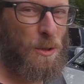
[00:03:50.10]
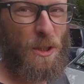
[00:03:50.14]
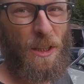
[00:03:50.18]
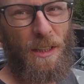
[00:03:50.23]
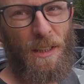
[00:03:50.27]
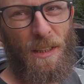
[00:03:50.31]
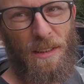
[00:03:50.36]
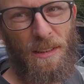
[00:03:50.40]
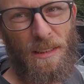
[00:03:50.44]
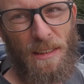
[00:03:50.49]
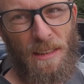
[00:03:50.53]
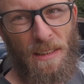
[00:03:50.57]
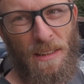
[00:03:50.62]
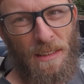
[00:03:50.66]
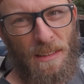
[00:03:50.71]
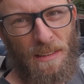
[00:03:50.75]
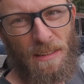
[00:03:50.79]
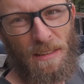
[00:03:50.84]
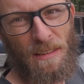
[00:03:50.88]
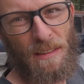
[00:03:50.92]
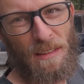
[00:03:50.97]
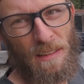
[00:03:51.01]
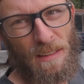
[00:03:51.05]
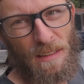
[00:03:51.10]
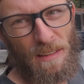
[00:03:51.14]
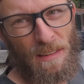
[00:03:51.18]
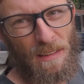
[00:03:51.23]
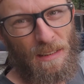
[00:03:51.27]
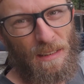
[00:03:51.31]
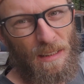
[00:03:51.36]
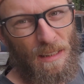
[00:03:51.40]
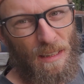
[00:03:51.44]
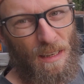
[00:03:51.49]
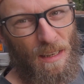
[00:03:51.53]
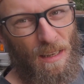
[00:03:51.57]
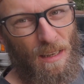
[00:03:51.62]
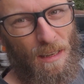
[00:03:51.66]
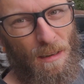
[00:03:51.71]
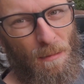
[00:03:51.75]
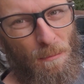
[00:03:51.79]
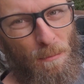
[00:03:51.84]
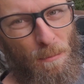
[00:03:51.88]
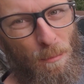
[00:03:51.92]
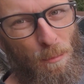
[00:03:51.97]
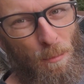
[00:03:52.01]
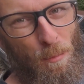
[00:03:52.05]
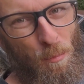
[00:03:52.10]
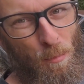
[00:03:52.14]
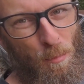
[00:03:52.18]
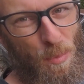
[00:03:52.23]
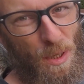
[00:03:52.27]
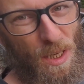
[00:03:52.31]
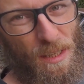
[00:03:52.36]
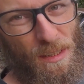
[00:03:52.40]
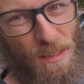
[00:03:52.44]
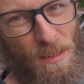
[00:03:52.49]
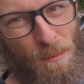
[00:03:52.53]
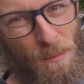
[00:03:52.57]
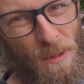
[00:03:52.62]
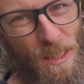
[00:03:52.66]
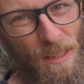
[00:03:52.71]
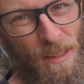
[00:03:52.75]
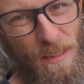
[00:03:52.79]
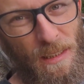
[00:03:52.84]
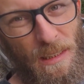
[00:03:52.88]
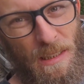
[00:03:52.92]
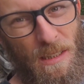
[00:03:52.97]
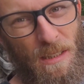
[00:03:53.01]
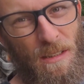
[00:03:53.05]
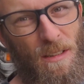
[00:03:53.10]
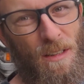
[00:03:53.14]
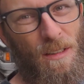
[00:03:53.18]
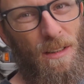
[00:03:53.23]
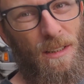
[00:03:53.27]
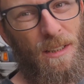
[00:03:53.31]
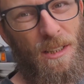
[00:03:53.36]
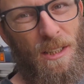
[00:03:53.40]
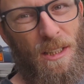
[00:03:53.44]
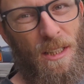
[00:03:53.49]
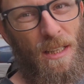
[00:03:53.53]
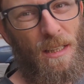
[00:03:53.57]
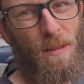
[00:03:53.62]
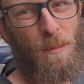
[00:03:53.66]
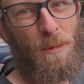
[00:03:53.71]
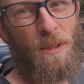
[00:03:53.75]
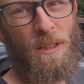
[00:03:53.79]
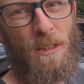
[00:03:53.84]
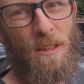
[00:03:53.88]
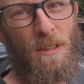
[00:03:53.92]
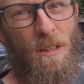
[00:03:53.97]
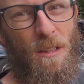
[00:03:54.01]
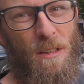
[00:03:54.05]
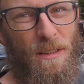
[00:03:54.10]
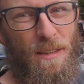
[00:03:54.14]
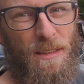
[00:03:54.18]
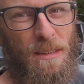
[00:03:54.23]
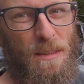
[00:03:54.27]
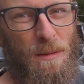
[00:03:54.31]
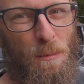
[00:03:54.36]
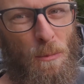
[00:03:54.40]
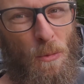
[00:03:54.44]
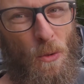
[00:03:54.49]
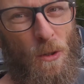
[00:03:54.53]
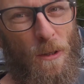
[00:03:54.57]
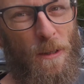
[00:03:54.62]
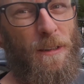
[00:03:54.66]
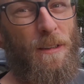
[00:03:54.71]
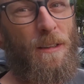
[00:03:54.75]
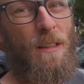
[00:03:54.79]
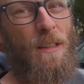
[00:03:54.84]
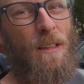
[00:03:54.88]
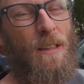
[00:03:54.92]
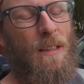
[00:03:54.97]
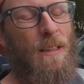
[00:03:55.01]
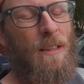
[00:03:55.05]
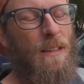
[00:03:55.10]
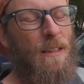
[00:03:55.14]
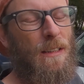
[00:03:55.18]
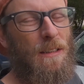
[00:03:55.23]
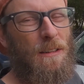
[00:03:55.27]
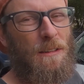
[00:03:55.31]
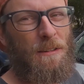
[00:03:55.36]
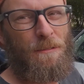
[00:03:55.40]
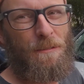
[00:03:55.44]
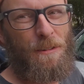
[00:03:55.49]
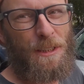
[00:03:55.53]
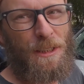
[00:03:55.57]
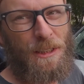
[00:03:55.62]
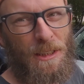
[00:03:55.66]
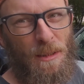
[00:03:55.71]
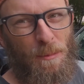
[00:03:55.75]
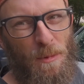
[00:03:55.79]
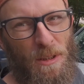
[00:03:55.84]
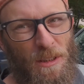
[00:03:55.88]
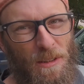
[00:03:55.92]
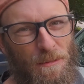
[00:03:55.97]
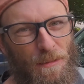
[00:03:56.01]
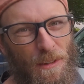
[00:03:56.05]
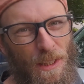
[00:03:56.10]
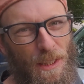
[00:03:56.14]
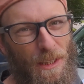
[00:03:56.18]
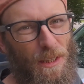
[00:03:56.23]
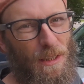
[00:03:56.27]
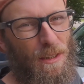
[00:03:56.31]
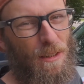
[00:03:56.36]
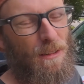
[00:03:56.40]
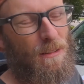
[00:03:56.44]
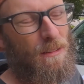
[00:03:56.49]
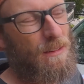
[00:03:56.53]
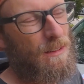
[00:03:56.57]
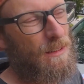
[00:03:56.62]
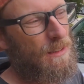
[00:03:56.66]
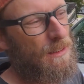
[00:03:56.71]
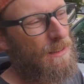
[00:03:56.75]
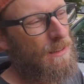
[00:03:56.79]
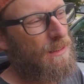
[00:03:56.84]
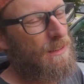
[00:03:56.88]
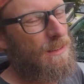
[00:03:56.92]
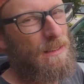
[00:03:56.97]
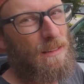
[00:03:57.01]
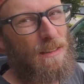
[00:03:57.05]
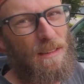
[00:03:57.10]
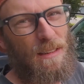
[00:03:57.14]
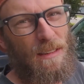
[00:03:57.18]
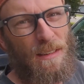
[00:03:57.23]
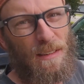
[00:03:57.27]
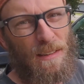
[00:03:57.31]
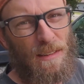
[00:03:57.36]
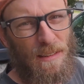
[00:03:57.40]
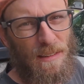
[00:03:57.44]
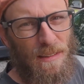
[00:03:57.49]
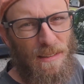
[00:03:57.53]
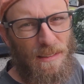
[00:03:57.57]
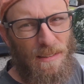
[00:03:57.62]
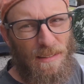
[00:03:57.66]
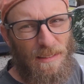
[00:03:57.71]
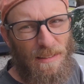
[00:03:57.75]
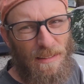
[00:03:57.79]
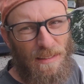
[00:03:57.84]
pretty easy. But I'm not going to install these yet. I'm going to install these in the morning, finish up this video, because